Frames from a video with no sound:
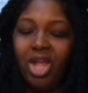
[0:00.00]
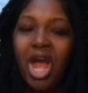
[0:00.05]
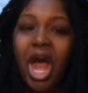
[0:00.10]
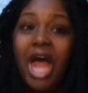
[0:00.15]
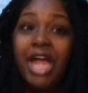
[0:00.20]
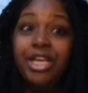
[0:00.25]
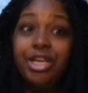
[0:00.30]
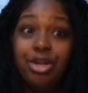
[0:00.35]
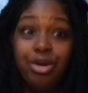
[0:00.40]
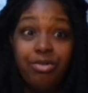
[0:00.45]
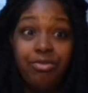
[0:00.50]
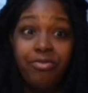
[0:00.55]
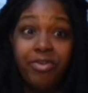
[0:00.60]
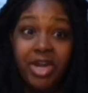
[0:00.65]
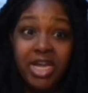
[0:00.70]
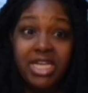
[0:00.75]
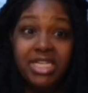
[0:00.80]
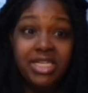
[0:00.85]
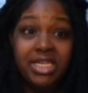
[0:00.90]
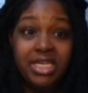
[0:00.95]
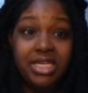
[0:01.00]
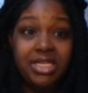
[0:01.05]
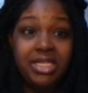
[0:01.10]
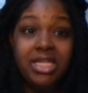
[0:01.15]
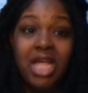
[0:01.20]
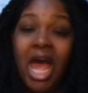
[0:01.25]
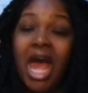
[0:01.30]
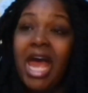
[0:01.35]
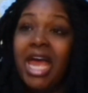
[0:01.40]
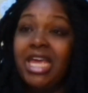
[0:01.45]
I know phrases.
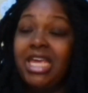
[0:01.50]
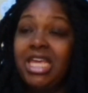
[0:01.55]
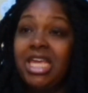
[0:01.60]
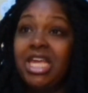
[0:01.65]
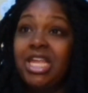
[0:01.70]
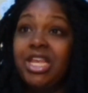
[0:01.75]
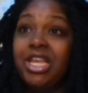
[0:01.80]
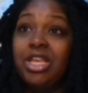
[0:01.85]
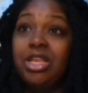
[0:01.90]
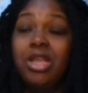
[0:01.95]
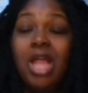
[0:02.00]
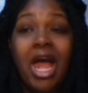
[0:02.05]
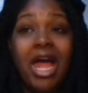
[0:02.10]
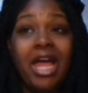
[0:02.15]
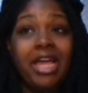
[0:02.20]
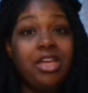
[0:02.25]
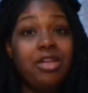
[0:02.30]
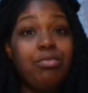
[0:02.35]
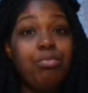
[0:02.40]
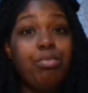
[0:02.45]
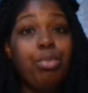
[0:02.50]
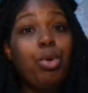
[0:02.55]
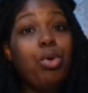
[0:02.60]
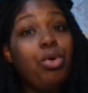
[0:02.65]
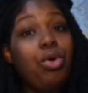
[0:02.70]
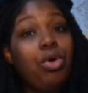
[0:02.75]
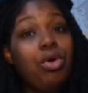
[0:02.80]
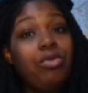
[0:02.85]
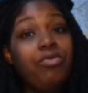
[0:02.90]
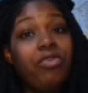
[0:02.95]
I can
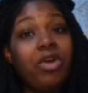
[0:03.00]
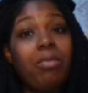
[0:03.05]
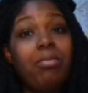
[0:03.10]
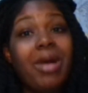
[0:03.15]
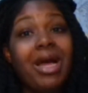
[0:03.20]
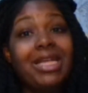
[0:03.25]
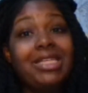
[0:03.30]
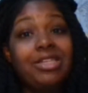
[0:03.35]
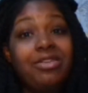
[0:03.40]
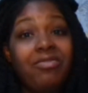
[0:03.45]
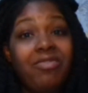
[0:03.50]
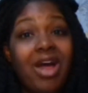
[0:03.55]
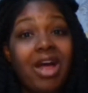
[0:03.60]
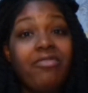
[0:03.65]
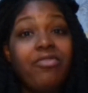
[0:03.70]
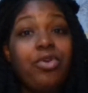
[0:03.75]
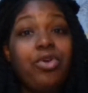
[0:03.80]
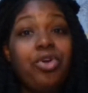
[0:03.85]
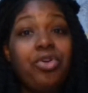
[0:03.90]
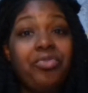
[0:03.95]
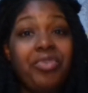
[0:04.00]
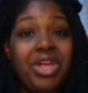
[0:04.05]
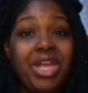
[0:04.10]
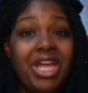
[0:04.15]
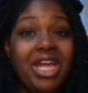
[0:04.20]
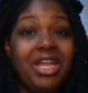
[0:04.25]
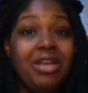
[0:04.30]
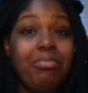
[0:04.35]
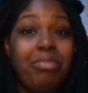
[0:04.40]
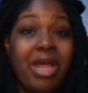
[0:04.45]
pull from my survival
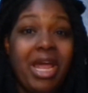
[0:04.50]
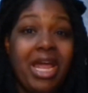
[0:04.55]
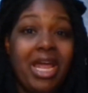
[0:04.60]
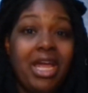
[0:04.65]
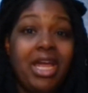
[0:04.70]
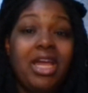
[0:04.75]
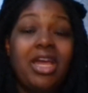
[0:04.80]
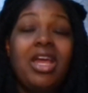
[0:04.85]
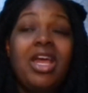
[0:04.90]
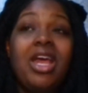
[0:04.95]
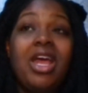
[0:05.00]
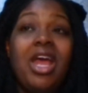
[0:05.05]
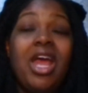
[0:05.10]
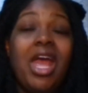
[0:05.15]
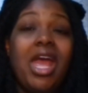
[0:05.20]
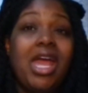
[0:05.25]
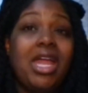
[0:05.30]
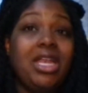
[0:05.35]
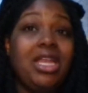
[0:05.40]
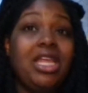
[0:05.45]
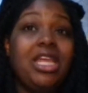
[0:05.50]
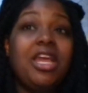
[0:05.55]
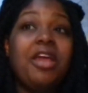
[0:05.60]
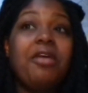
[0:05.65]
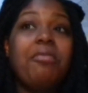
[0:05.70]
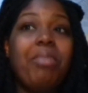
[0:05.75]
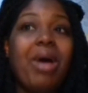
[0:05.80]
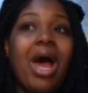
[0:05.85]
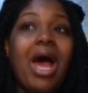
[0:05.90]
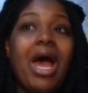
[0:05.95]
Korean bank and
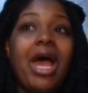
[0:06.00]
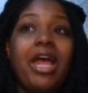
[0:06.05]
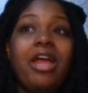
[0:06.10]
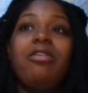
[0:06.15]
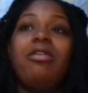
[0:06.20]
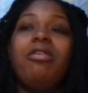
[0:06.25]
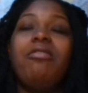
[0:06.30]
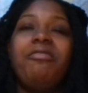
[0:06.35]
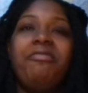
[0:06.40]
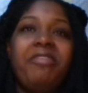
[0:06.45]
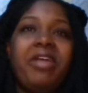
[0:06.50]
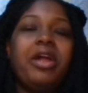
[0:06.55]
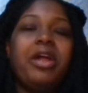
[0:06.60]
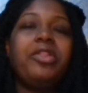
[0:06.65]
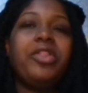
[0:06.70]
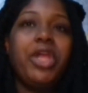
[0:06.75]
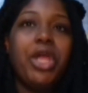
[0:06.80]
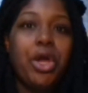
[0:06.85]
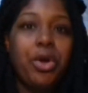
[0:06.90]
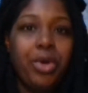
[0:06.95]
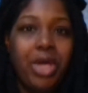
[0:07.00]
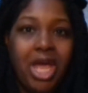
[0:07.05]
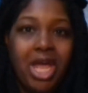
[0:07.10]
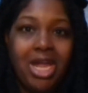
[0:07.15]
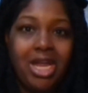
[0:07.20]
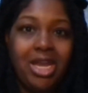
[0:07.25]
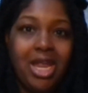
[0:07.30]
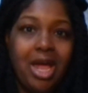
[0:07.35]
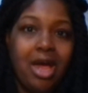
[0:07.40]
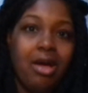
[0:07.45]
get by fairly
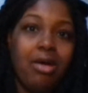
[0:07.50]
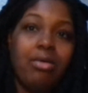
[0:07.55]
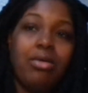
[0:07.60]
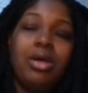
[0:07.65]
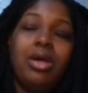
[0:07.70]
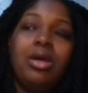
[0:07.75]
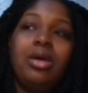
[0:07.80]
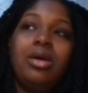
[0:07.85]
okay now.